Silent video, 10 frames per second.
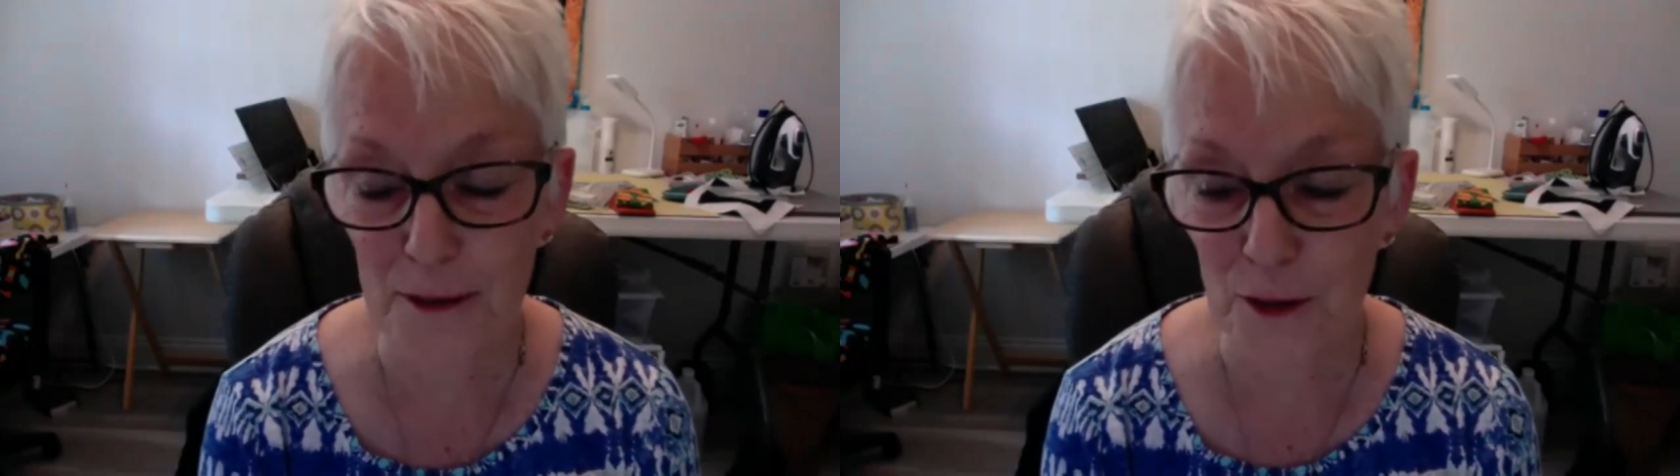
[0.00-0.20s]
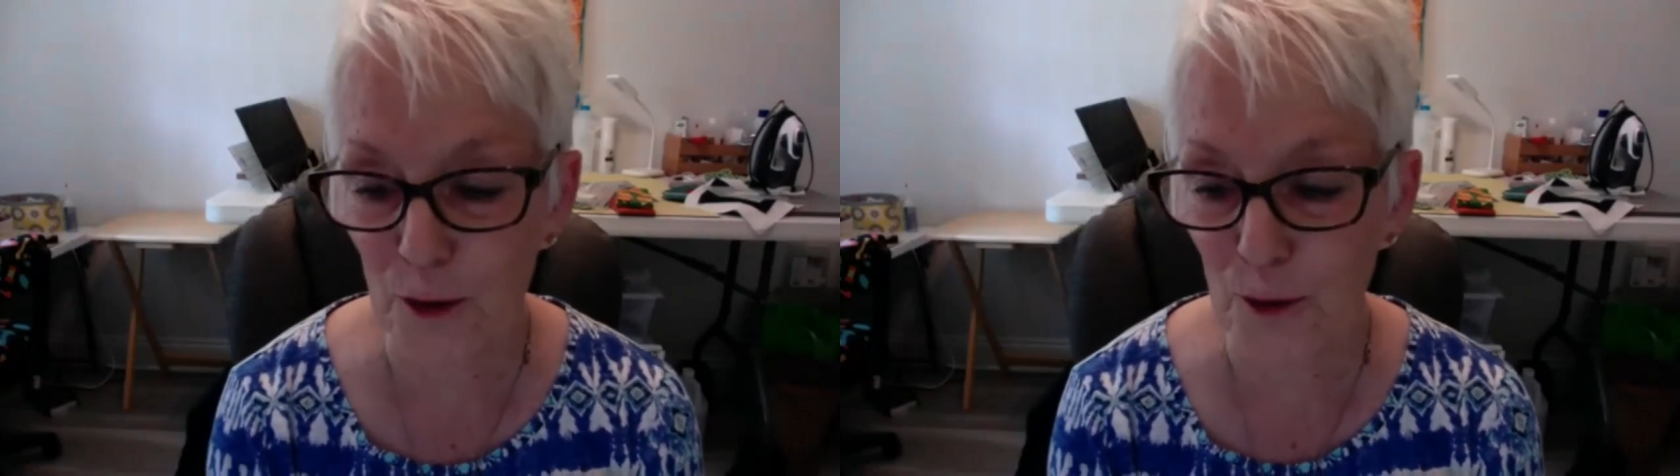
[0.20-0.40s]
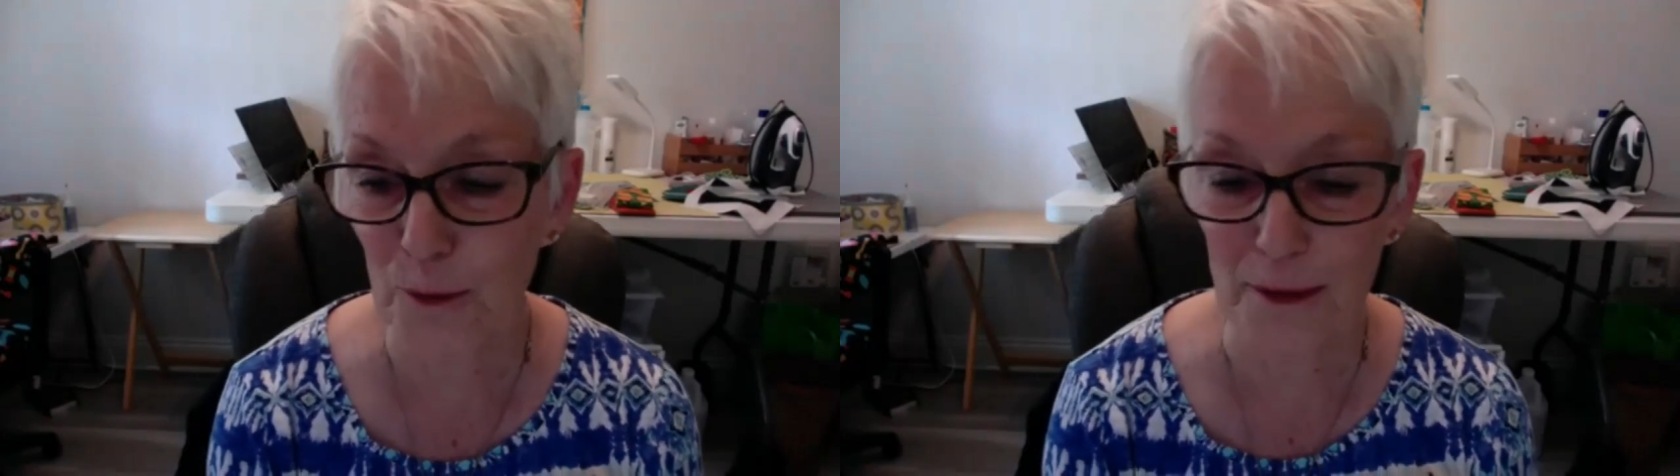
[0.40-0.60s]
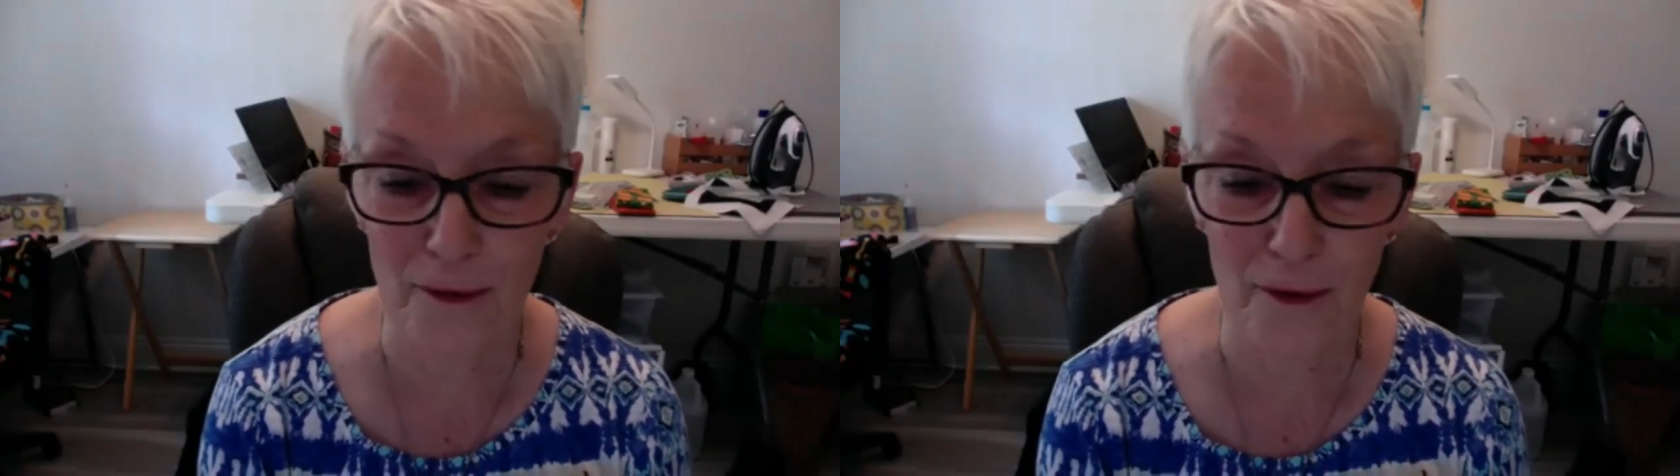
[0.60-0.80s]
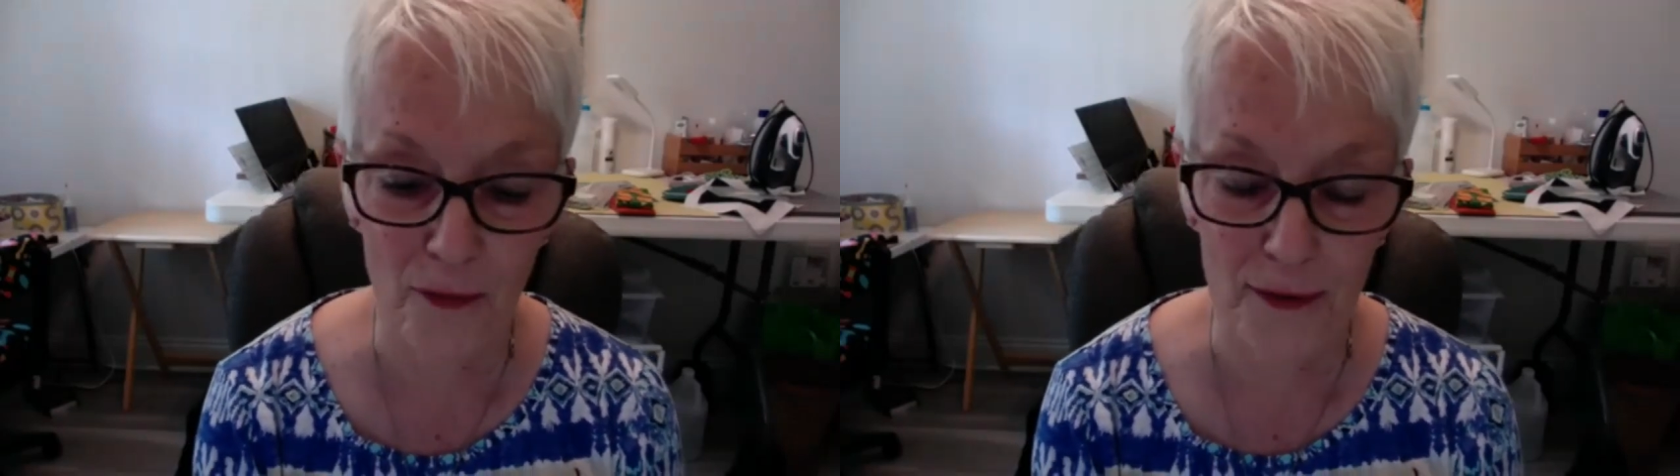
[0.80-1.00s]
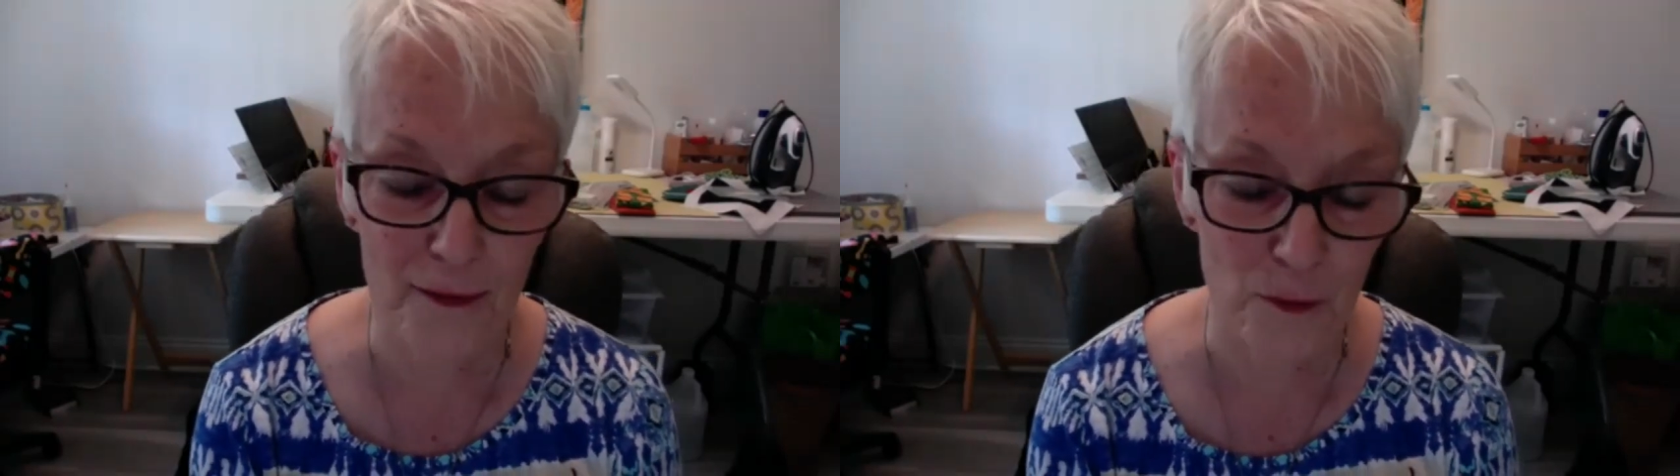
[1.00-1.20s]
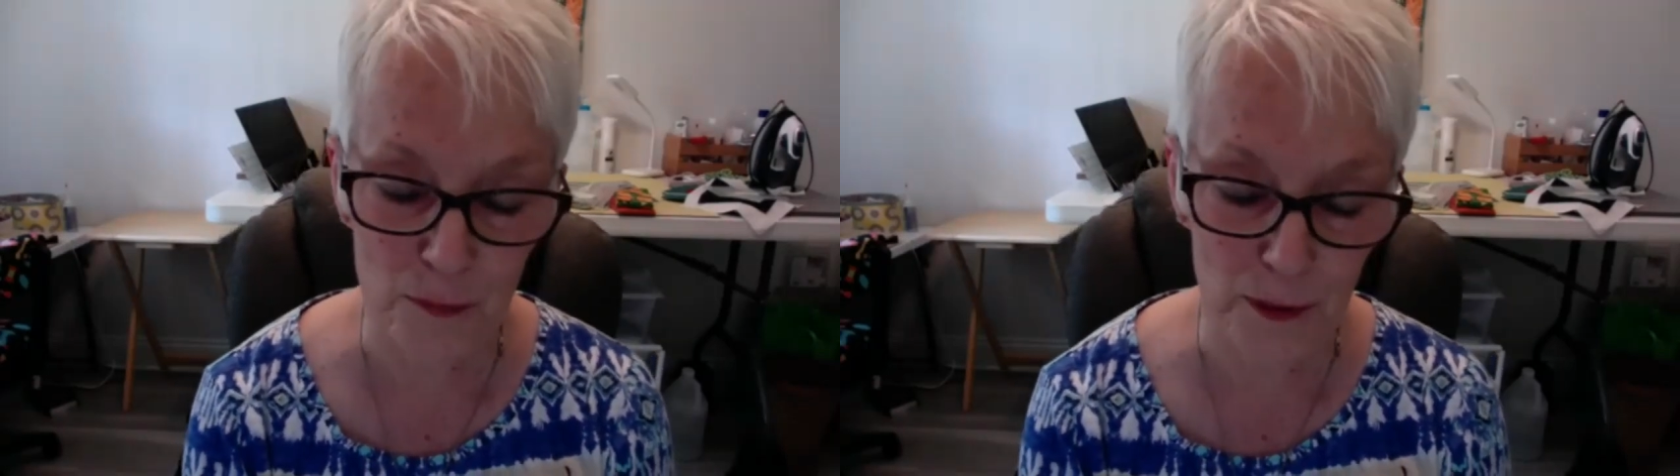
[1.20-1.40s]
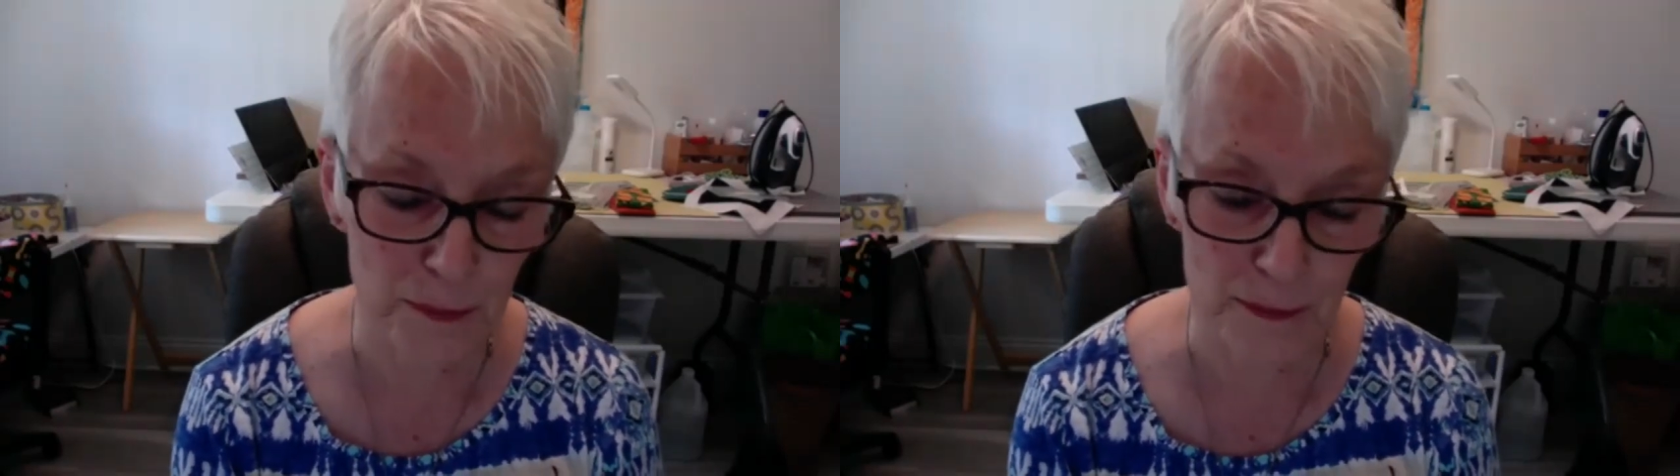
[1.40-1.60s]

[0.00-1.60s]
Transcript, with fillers: you and all the other people